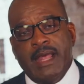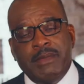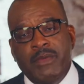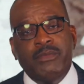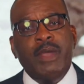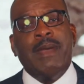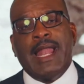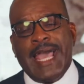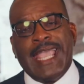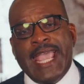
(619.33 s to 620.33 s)
I mean, we about
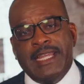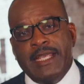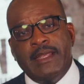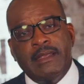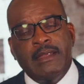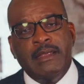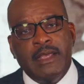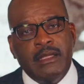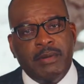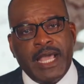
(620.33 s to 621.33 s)
like Haiti
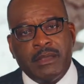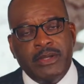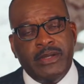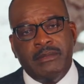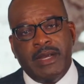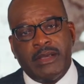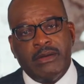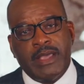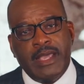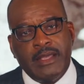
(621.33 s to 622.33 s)
in the black community in America,
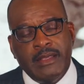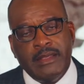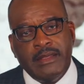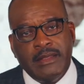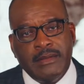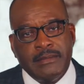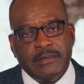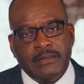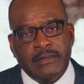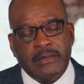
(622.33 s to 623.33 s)
okay?
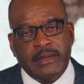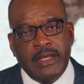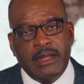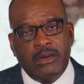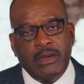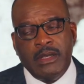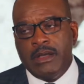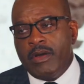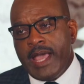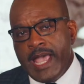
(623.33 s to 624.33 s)
You know,
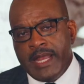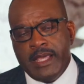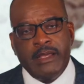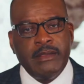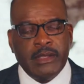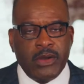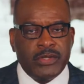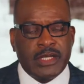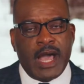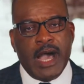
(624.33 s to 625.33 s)
go to Haiti, go to
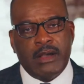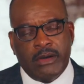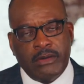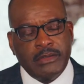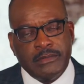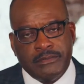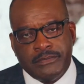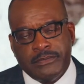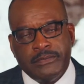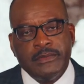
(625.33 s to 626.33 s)
Chicago.
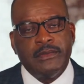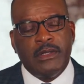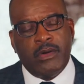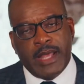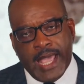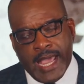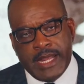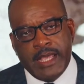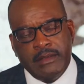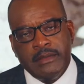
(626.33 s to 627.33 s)
Go to
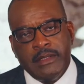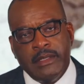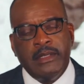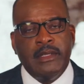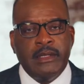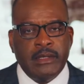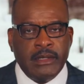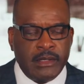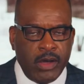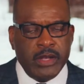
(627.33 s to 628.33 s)
Haiti,
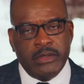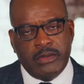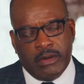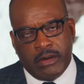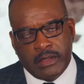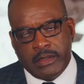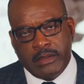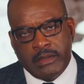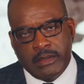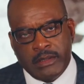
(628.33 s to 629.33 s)
go to New York.
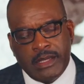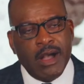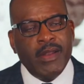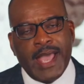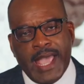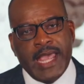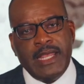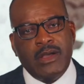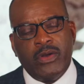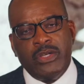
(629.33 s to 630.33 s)
Go to Haiti,
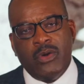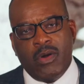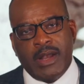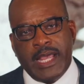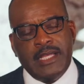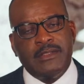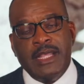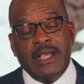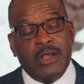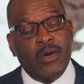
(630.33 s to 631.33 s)
go to New Orleans.
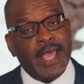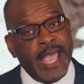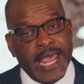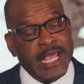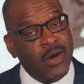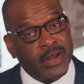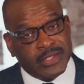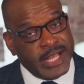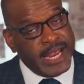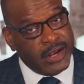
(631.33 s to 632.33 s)
Go to Haiti, go to
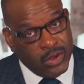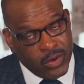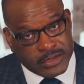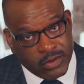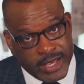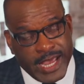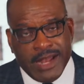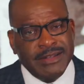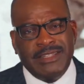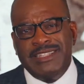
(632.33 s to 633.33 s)
St. Louis, okay? It
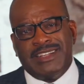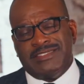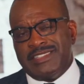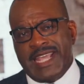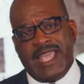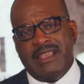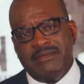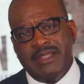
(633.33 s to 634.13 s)
looks the same.